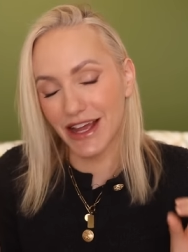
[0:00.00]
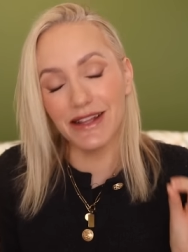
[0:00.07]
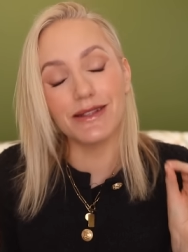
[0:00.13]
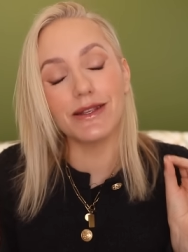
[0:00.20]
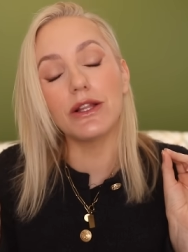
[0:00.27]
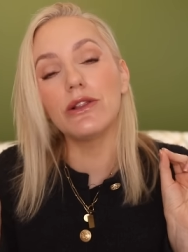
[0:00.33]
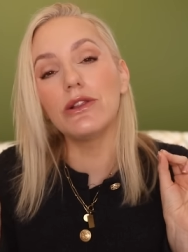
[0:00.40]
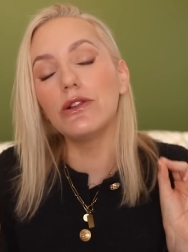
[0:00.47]
It's
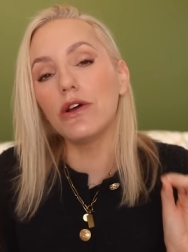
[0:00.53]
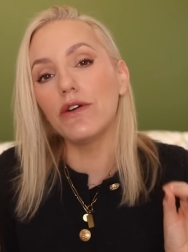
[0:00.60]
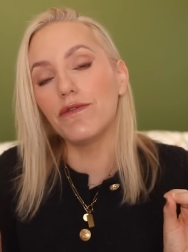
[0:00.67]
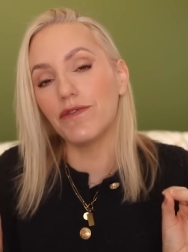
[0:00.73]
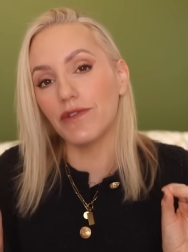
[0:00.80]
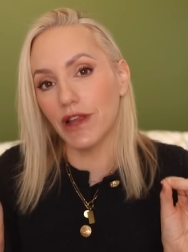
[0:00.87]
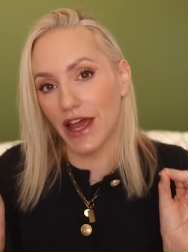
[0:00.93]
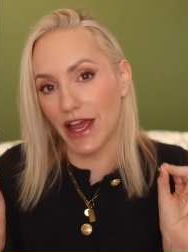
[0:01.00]
a
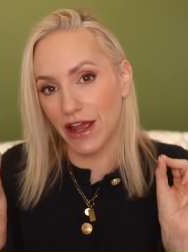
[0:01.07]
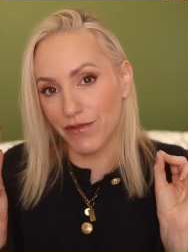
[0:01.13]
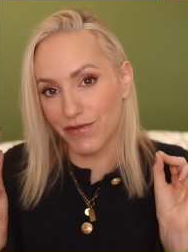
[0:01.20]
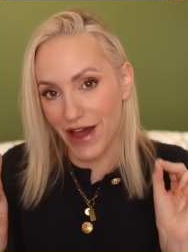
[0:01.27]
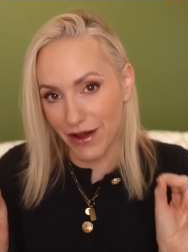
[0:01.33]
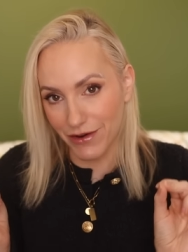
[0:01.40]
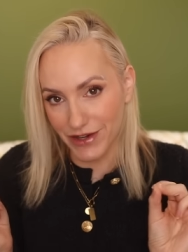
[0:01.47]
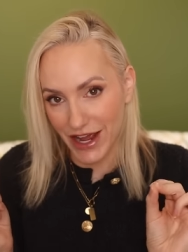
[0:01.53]
lovely
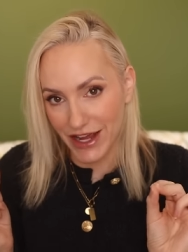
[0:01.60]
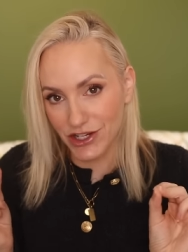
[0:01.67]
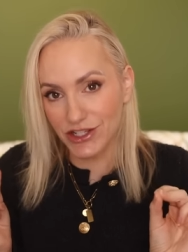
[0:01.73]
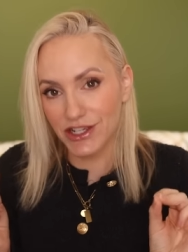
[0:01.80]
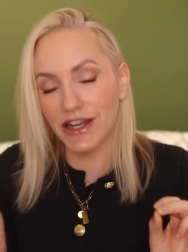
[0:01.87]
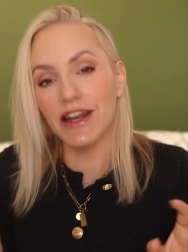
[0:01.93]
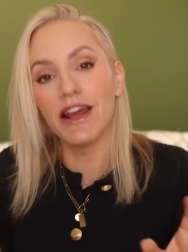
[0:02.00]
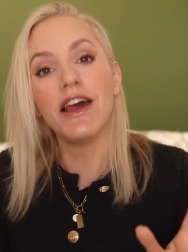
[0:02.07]

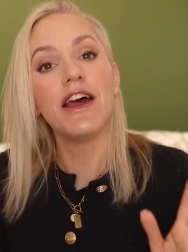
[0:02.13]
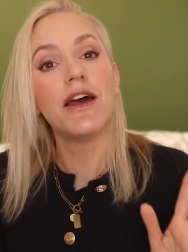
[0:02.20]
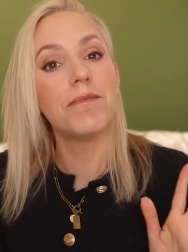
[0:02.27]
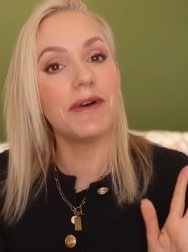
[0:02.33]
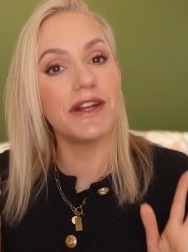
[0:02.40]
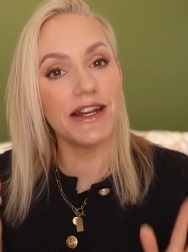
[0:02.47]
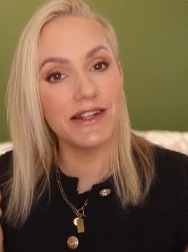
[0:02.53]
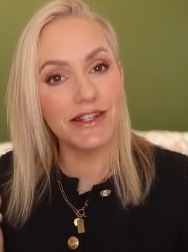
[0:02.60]
foundation,
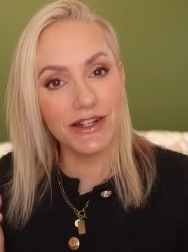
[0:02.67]
but it